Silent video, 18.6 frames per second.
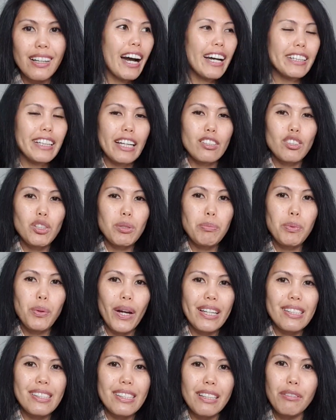I get
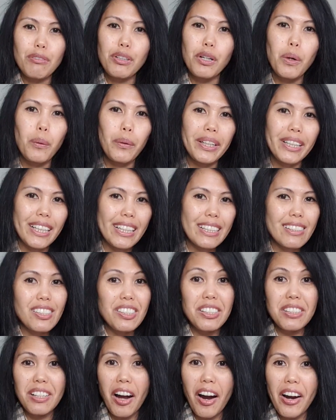depressive when it's
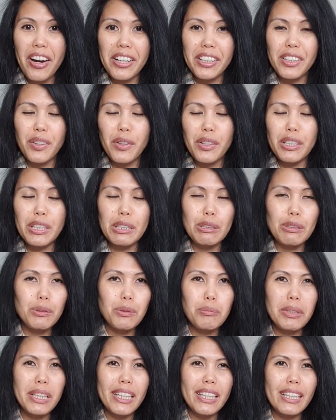dark or
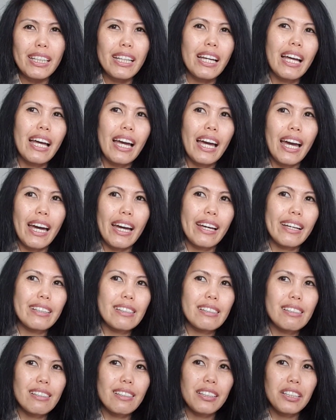gloomy, and
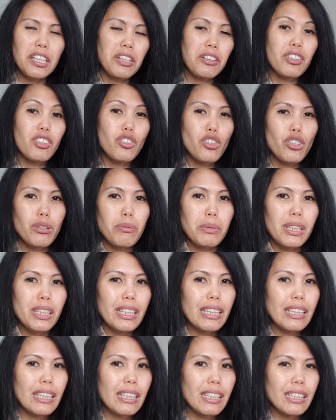here in
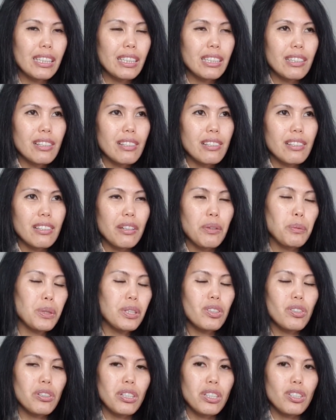Germany, it's
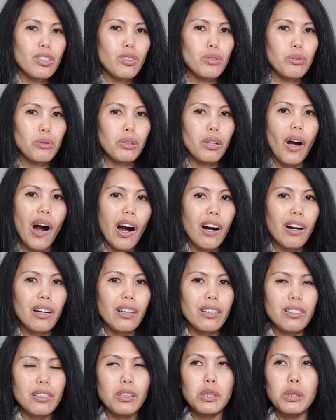winter is too long
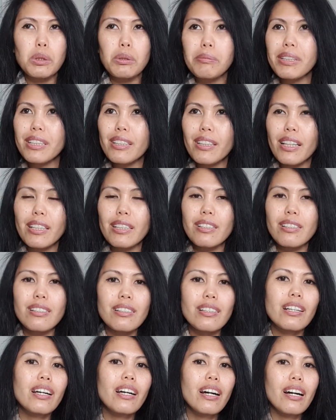and gloomy days
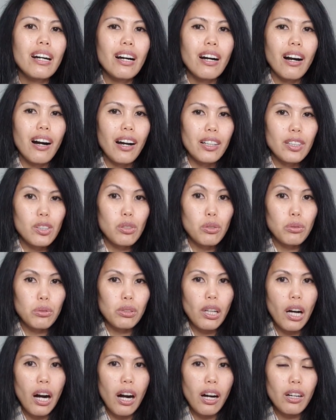are too
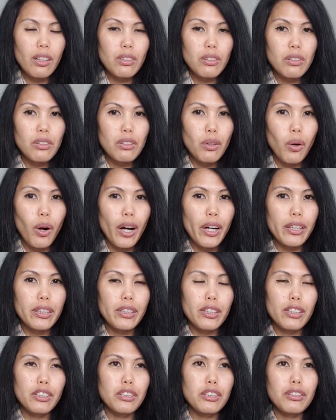long. So I
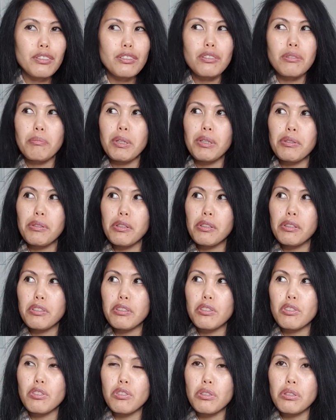use
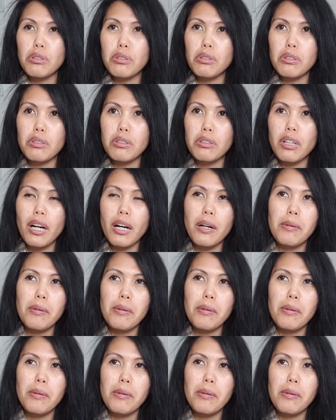mirrors to